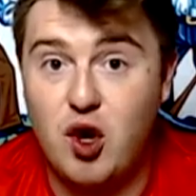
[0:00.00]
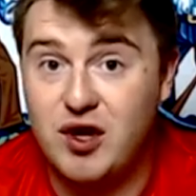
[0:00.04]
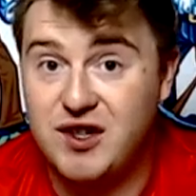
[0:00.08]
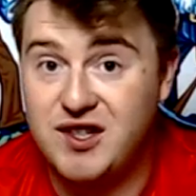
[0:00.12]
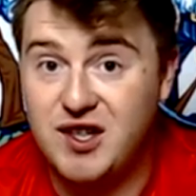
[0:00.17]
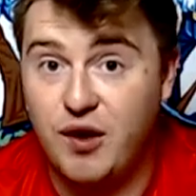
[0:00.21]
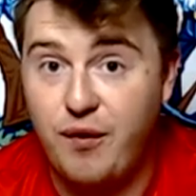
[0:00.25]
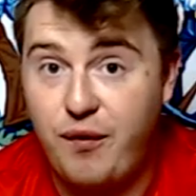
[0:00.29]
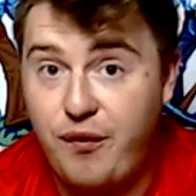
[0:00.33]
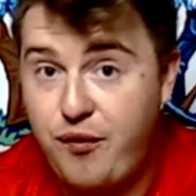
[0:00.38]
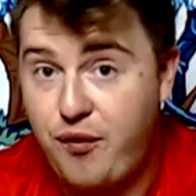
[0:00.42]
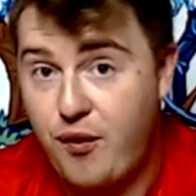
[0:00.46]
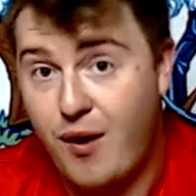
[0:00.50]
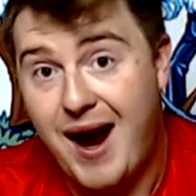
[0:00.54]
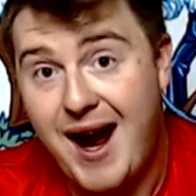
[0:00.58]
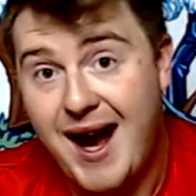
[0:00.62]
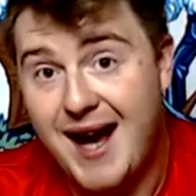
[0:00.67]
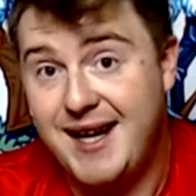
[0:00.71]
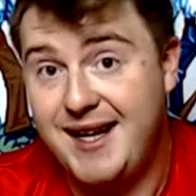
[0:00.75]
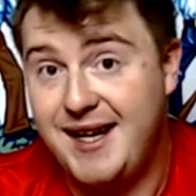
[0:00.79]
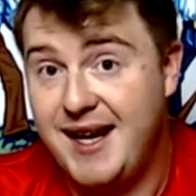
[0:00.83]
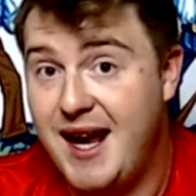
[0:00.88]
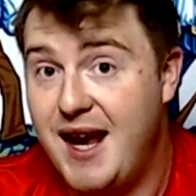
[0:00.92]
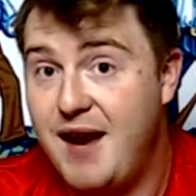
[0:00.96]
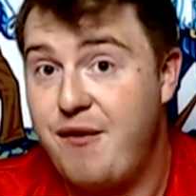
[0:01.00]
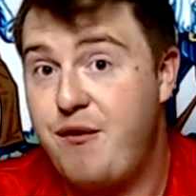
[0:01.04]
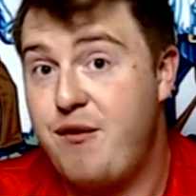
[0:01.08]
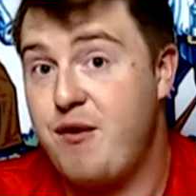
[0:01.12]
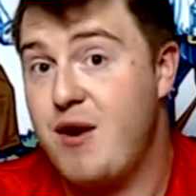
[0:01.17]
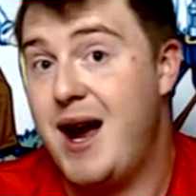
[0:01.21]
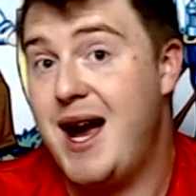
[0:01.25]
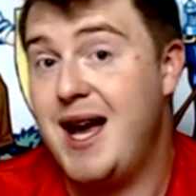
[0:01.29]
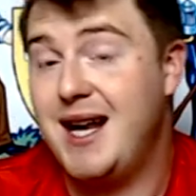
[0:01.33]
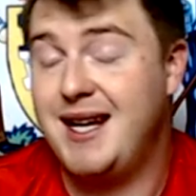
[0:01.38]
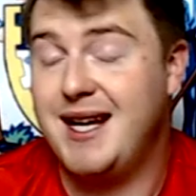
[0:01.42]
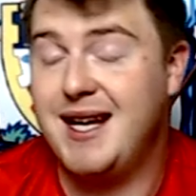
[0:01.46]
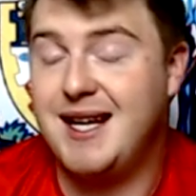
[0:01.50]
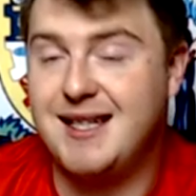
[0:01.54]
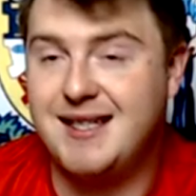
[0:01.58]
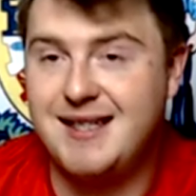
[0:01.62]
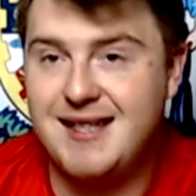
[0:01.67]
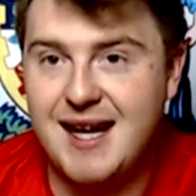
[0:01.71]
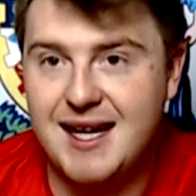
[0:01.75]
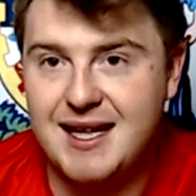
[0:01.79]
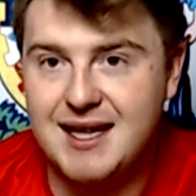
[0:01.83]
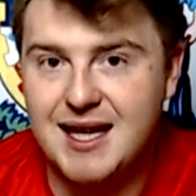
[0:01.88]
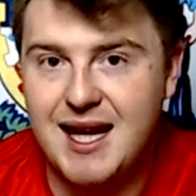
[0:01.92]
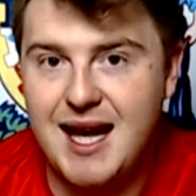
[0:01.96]
We've got till Friday.
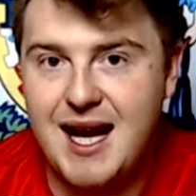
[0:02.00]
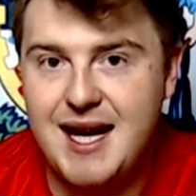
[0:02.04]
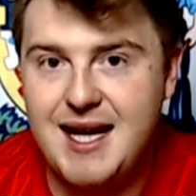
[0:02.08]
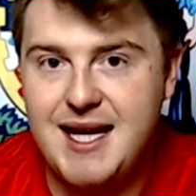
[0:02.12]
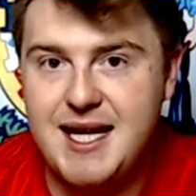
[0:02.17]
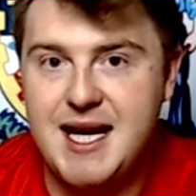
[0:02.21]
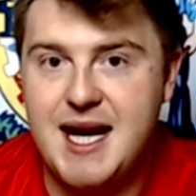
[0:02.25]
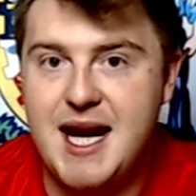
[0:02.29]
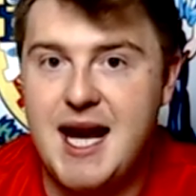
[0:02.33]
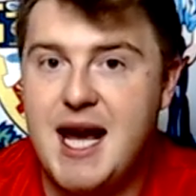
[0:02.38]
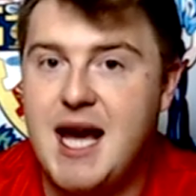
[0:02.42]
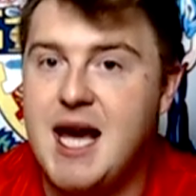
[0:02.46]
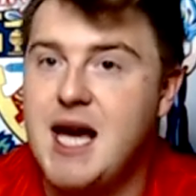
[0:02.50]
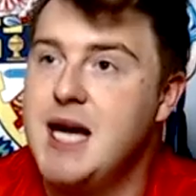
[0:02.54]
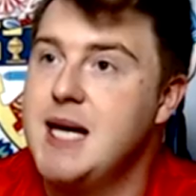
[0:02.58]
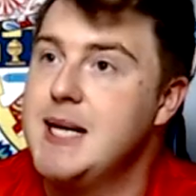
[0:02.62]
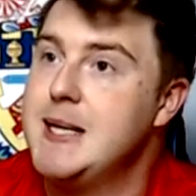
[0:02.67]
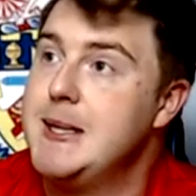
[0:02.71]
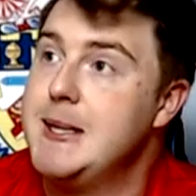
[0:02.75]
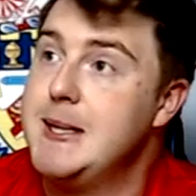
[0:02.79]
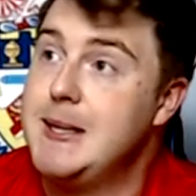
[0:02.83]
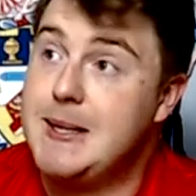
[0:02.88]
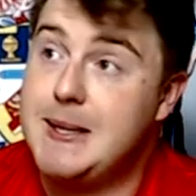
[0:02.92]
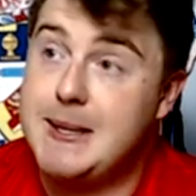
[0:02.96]
Friday's deadline day.